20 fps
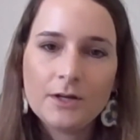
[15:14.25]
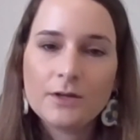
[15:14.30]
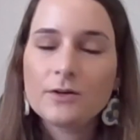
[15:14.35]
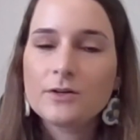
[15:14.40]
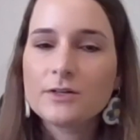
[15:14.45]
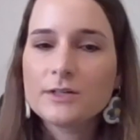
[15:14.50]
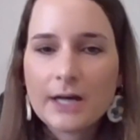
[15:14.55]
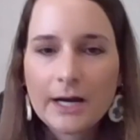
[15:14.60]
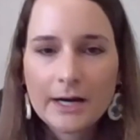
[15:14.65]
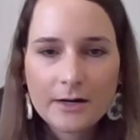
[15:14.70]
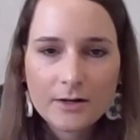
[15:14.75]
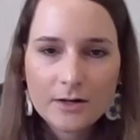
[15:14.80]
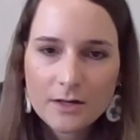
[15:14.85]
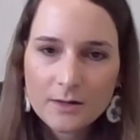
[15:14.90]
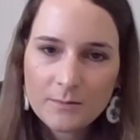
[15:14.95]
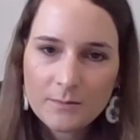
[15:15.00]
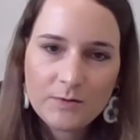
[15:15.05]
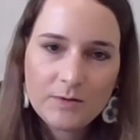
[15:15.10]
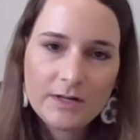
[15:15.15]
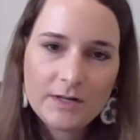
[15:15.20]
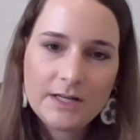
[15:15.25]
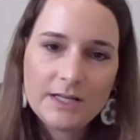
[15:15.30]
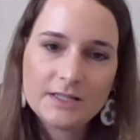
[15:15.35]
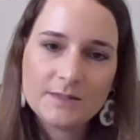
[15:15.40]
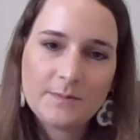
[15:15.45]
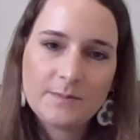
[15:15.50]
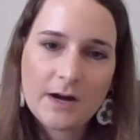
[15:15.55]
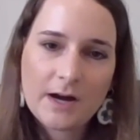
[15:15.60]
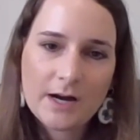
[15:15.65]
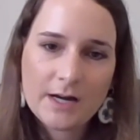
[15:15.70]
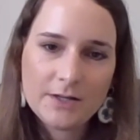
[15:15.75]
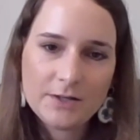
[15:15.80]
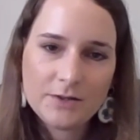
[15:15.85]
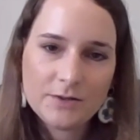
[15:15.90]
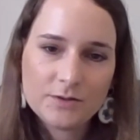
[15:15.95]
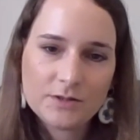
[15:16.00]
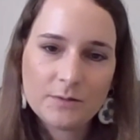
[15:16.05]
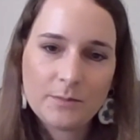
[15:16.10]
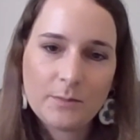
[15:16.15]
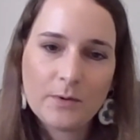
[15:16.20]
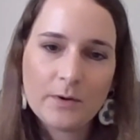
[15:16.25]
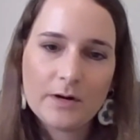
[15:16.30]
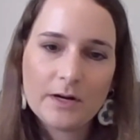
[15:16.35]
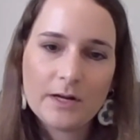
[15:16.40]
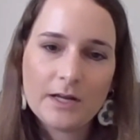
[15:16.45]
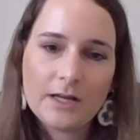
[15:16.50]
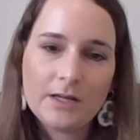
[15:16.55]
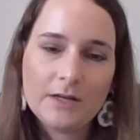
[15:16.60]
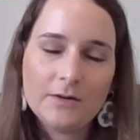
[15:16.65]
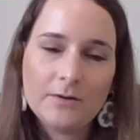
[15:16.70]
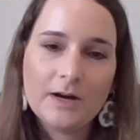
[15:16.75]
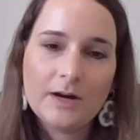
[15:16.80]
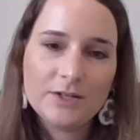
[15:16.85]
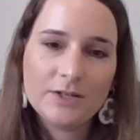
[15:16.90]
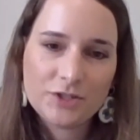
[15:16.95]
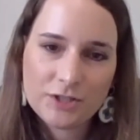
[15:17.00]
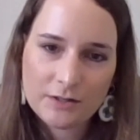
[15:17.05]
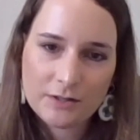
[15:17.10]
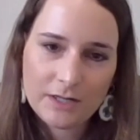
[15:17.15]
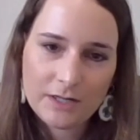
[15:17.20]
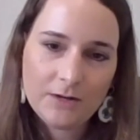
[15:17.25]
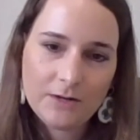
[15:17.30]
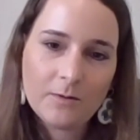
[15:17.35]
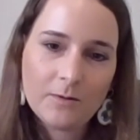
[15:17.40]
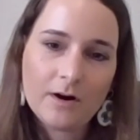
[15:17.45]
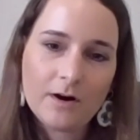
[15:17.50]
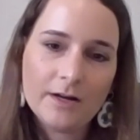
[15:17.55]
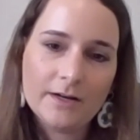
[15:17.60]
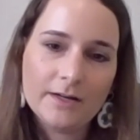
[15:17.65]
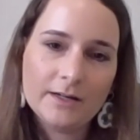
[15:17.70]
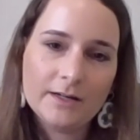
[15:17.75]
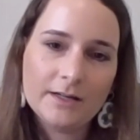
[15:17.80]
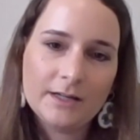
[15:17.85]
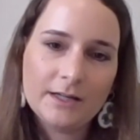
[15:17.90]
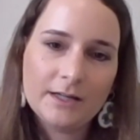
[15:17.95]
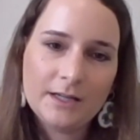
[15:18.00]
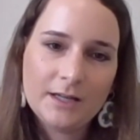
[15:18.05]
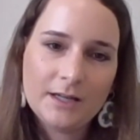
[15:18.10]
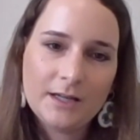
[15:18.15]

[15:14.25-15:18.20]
Your entire community is behind you, supporting you and cheering you on.